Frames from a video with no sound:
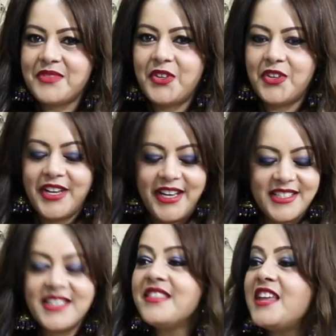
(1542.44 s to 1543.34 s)

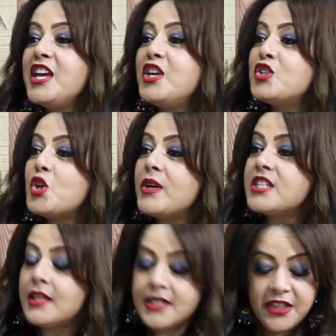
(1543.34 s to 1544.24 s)
Great. Thank you so
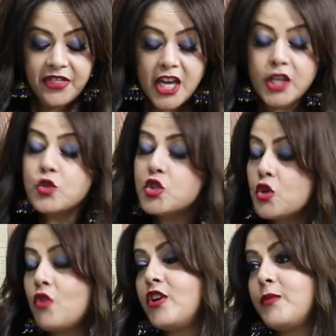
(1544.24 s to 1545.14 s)
much, Alicia. Thank you
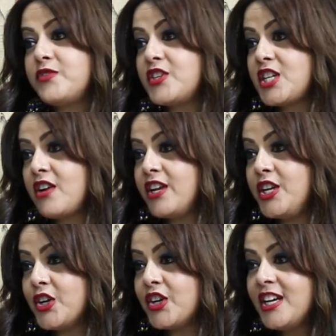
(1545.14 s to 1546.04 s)
so very much for
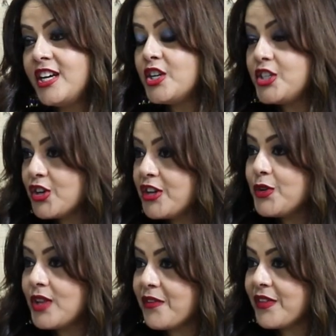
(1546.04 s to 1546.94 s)
sharing your journey
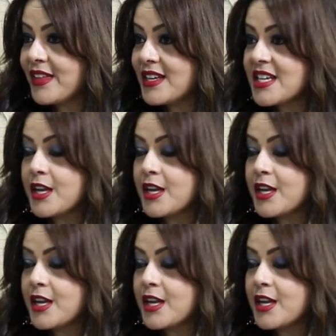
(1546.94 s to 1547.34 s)
through life with us.